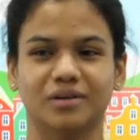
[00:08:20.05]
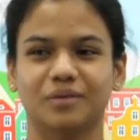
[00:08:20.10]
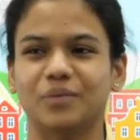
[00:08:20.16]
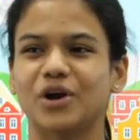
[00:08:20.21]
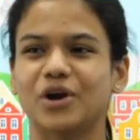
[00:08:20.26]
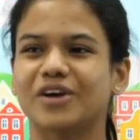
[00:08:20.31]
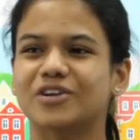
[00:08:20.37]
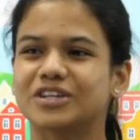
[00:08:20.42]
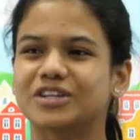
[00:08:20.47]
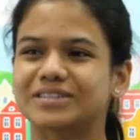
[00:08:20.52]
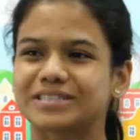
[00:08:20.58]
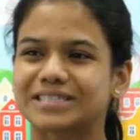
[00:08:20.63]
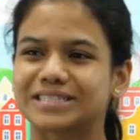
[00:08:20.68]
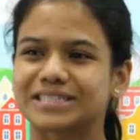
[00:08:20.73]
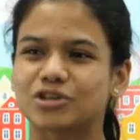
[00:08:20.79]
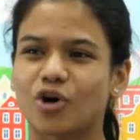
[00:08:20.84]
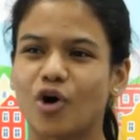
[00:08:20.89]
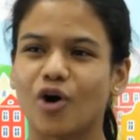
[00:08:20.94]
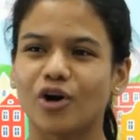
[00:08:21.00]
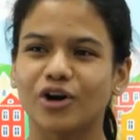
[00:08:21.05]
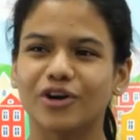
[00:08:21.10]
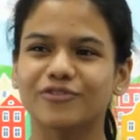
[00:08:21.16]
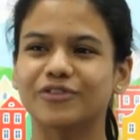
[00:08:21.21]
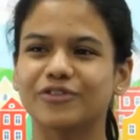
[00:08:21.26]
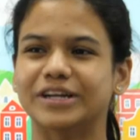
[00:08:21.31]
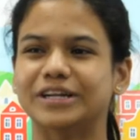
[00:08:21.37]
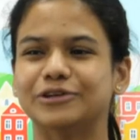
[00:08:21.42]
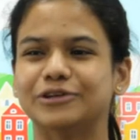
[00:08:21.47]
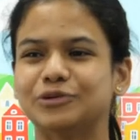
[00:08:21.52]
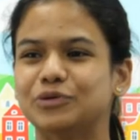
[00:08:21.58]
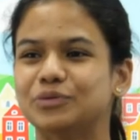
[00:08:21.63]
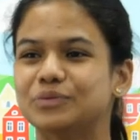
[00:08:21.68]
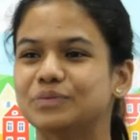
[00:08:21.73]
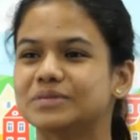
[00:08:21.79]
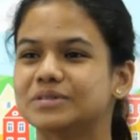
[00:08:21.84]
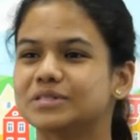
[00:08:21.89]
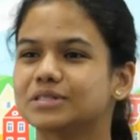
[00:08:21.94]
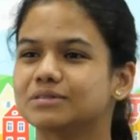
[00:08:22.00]
we are sort of going to
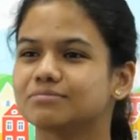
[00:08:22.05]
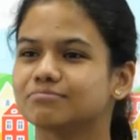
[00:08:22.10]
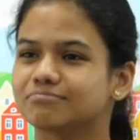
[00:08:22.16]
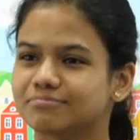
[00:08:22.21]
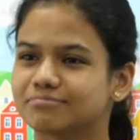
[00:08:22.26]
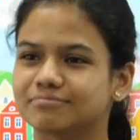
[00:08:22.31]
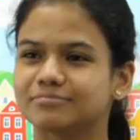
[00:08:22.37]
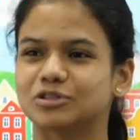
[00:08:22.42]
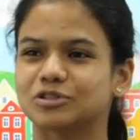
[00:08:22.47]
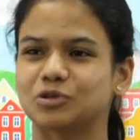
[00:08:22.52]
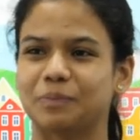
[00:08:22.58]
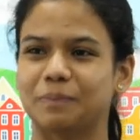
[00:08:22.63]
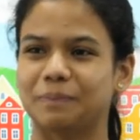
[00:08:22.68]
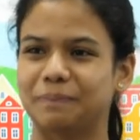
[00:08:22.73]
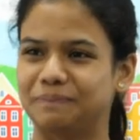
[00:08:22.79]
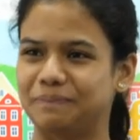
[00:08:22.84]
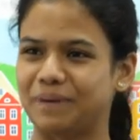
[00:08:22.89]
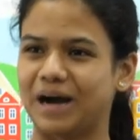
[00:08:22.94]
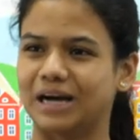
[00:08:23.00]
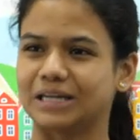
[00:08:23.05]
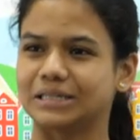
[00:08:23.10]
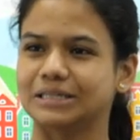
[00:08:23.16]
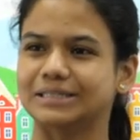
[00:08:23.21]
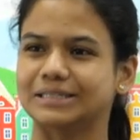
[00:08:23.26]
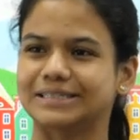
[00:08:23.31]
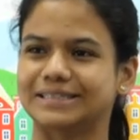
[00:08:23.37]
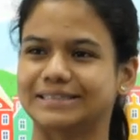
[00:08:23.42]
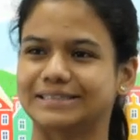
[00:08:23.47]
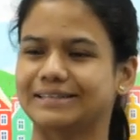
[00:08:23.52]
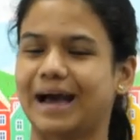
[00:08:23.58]
do Shibhana.